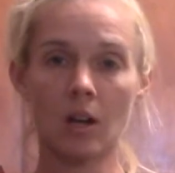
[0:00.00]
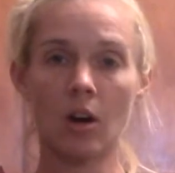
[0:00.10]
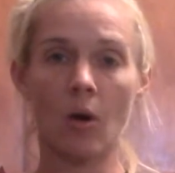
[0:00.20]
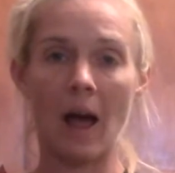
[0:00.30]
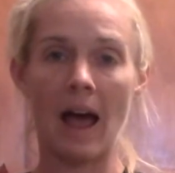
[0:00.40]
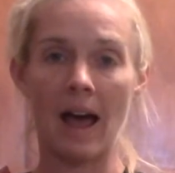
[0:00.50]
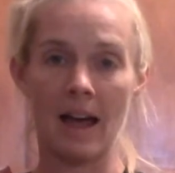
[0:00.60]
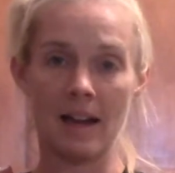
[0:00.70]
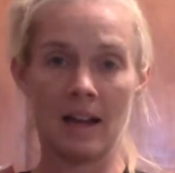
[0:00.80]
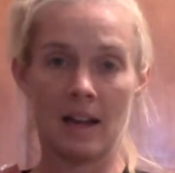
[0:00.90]

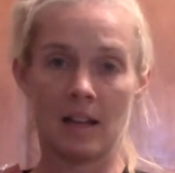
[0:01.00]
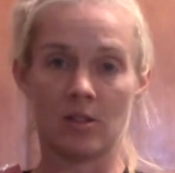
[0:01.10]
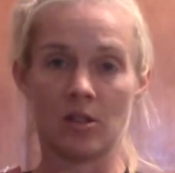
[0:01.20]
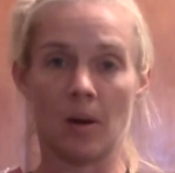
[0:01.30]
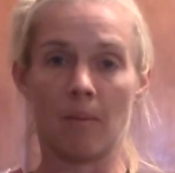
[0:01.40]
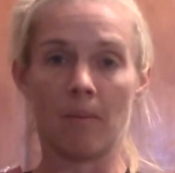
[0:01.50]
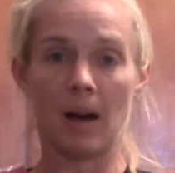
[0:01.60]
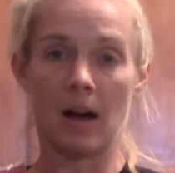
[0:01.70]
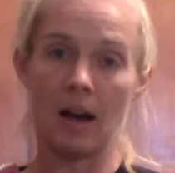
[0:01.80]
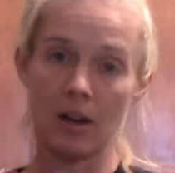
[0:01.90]
add some
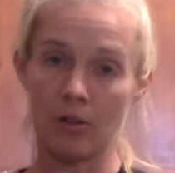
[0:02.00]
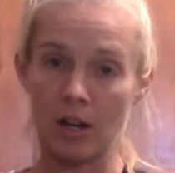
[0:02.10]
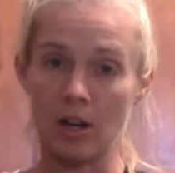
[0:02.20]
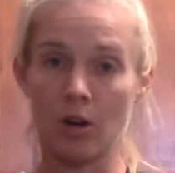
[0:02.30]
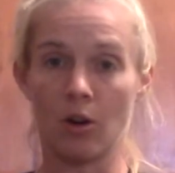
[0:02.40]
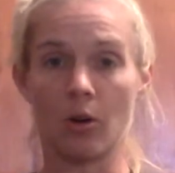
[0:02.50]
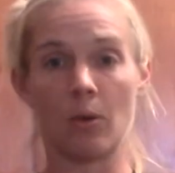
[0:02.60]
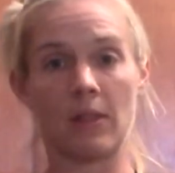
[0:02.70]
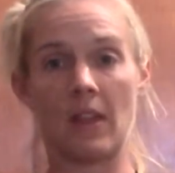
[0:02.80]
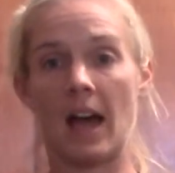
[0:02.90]
Greek
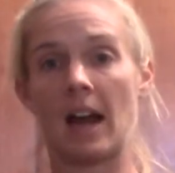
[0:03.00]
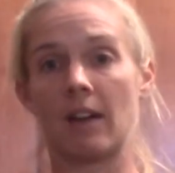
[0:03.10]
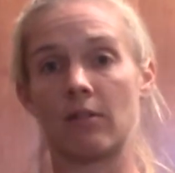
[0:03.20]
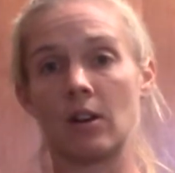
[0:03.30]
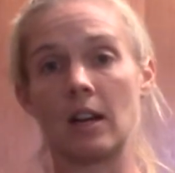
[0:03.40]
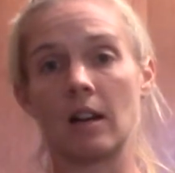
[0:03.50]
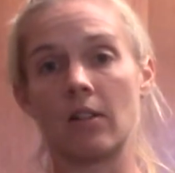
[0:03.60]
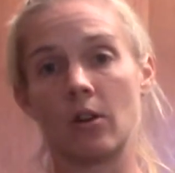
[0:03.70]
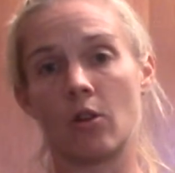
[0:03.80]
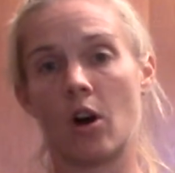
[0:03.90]
yogurt with that if you need a
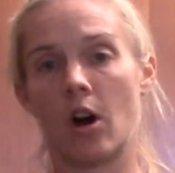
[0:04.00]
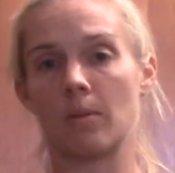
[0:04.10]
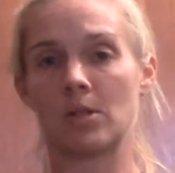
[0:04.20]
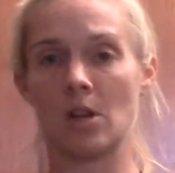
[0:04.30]
little carb.